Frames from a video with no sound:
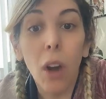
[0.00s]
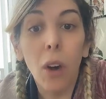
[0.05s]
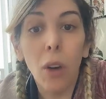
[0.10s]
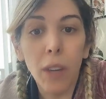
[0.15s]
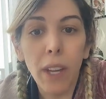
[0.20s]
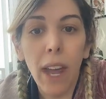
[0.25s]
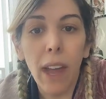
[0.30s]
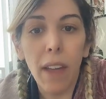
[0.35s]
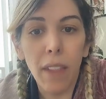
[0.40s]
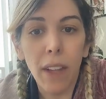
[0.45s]

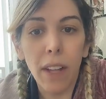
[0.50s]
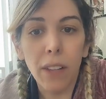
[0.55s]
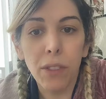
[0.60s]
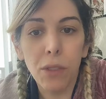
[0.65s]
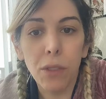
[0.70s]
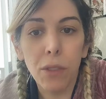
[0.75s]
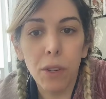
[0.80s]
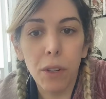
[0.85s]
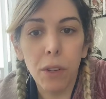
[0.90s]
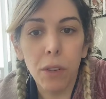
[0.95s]
Oh yeah,
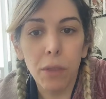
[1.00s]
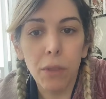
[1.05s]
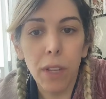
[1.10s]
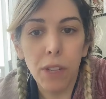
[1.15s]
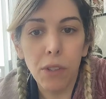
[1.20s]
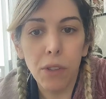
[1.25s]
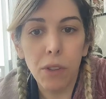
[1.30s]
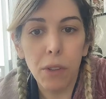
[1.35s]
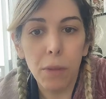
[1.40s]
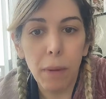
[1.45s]
that's
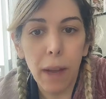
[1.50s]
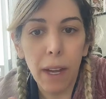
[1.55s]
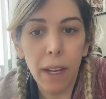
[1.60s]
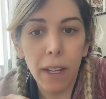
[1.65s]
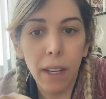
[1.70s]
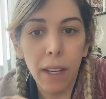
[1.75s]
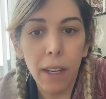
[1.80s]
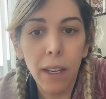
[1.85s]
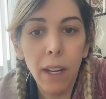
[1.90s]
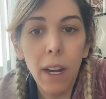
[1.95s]
true. That's true,
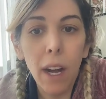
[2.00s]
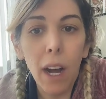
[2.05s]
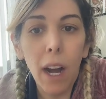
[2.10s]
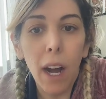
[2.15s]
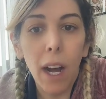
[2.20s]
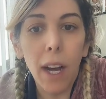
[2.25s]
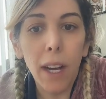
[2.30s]
Becca.